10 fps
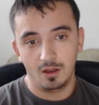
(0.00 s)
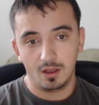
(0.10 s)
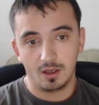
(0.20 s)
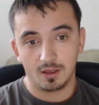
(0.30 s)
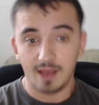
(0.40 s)

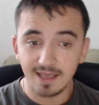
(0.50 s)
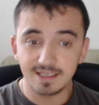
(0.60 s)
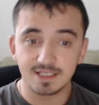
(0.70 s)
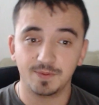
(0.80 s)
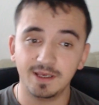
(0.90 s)

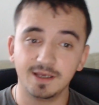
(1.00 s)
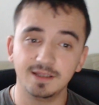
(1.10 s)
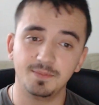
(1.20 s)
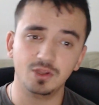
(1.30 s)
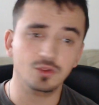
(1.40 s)
Guys, we're gonna
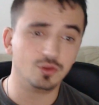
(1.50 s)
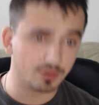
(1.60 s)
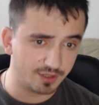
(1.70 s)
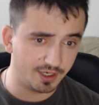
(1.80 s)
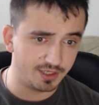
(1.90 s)
be
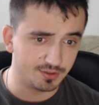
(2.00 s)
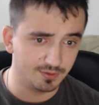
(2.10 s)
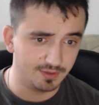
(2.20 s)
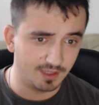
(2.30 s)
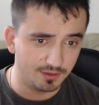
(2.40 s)
nerd raging
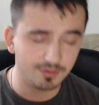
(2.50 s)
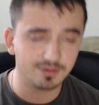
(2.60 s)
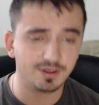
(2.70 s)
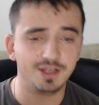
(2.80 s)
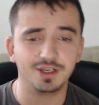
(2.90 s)
today.
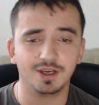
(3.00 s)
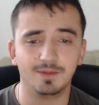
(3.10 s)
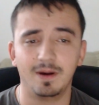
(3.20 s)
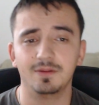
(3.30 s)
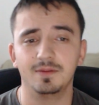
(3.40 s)
Nerd raging
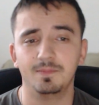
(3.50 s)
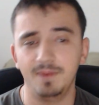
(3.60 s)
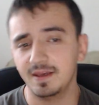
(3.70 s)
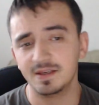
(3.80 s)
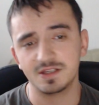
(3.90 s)
about the
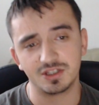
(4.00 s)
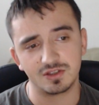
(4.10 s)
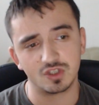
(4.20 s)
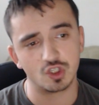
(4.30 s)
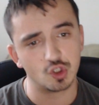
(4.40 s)
biggest,
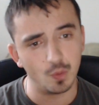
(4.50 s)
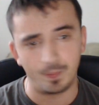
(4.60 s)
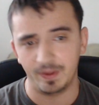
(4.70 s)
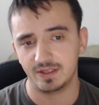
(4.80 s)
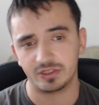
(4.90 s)

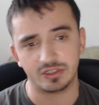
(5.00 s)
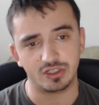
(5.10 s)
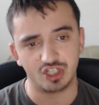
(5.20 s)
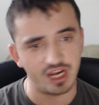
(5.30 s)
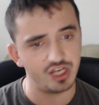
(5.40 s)
stupidest
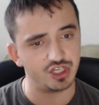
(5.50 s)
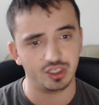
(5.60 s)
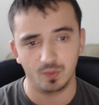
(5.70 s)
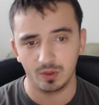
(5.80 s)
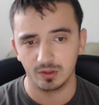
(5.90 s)
change
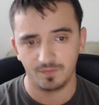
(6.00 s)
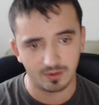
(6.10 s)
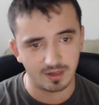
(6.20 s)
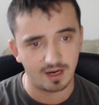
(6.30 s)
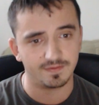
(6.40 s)
in World of
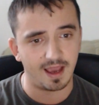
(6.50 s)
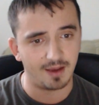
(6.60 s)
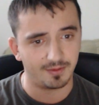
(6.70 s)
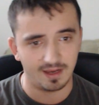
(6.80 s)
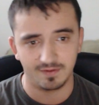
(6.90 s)
Warcraft I
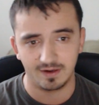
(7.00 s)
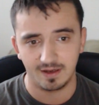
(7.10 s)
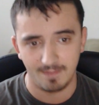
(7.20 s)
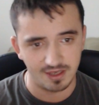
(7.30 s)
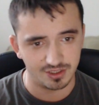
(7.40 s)
could ever
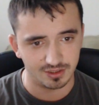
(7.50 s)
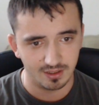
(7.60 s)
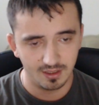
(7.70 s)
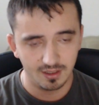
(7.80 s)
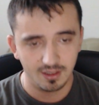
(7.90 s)
imagine.
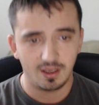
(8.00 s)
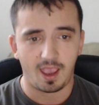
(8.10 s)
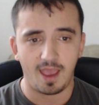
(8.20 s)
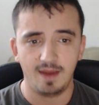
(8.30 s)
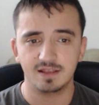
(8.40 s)

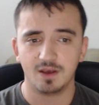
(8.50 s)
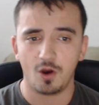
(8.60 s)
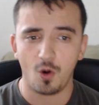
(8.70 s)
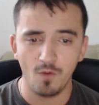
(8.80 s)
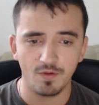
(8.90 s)
And it's an
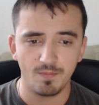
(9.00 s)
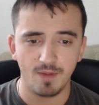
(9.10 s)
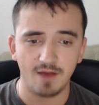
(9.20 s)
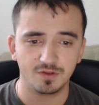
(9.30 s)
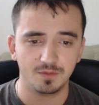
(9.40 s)

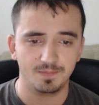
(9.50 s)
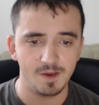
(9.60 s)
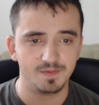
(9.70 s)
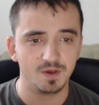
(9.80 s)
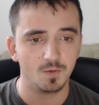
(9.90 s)
overbuff to
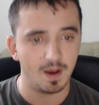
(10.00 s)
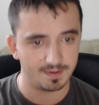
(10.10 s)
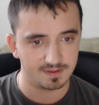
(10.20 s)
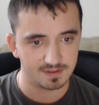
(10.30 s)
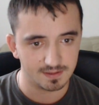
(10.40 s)
PvP weapons.